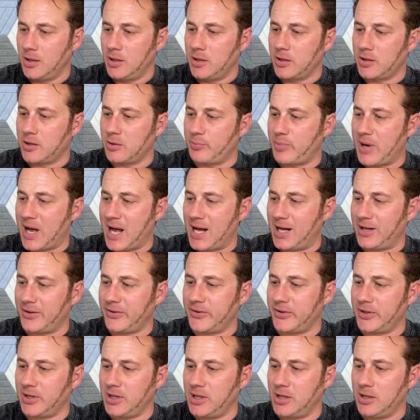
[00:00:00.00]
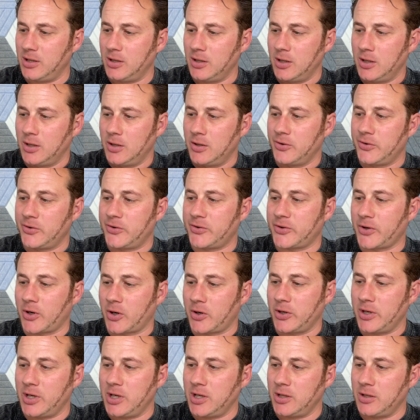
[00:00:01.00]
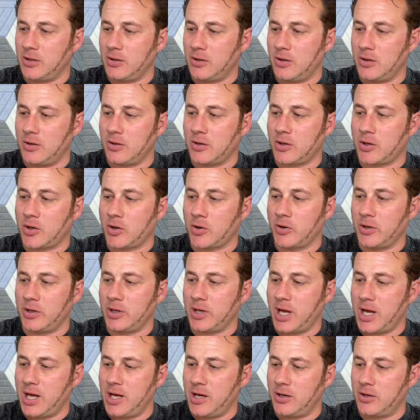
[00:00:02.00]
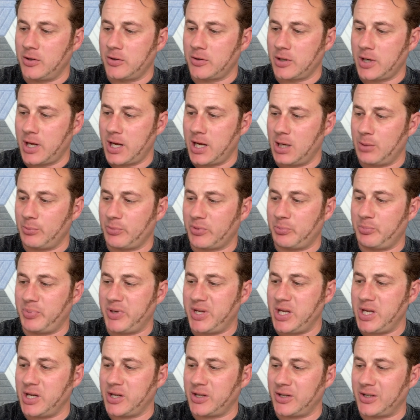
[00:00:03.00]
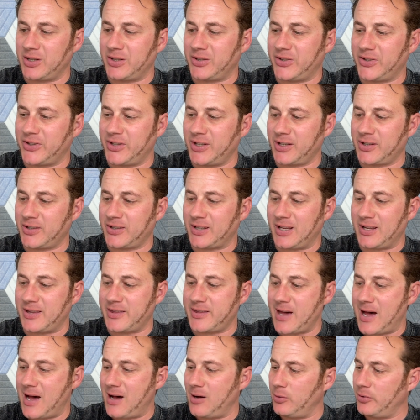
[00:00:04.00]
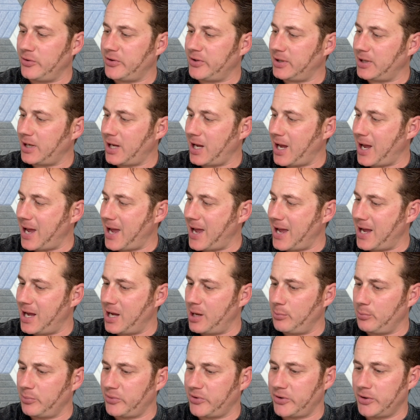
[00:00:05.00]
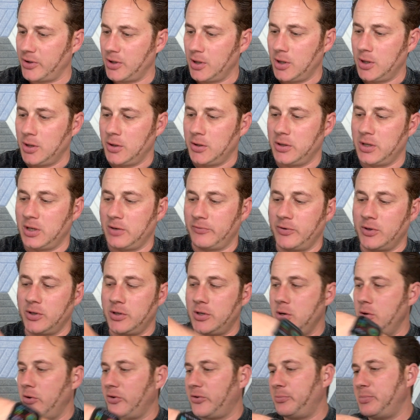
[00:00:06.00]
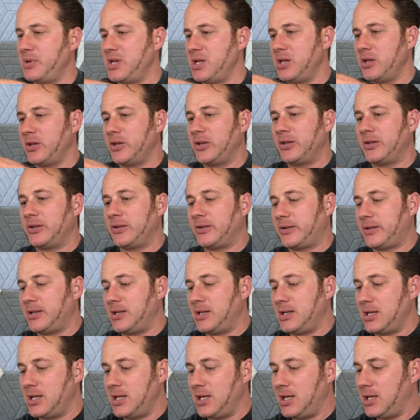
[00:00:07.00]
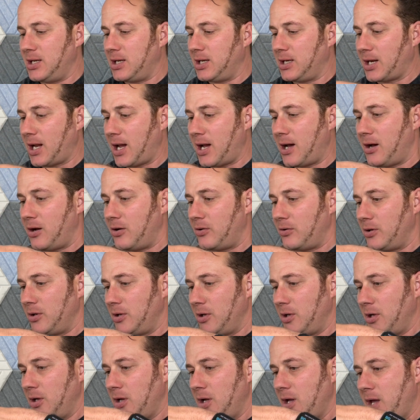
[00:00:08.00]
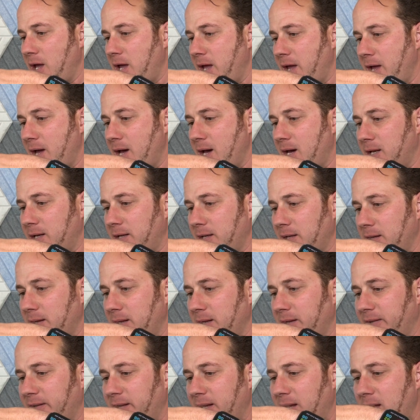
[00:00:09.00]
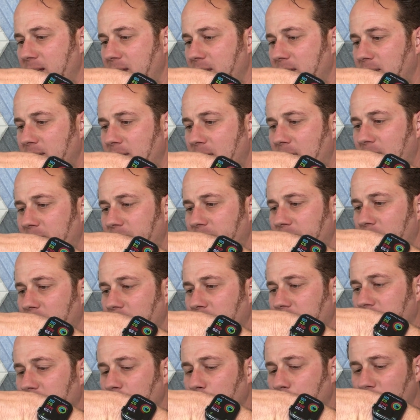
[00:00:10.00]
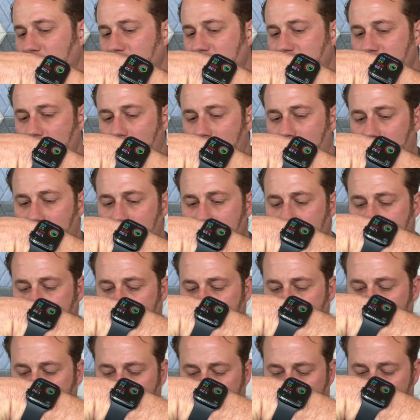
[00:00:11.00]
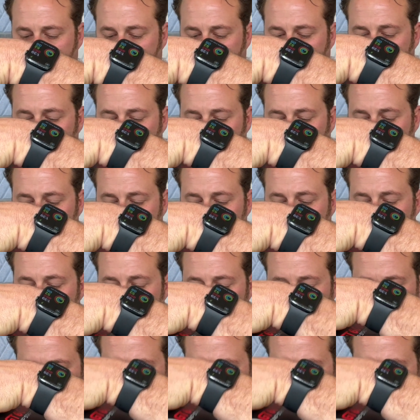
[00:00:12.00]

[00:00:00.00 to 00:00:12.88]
capacity, starting current 800 amps, peak 6,000 amps. You have your USB-C in and out, and they say it has a supercharge and super safe. So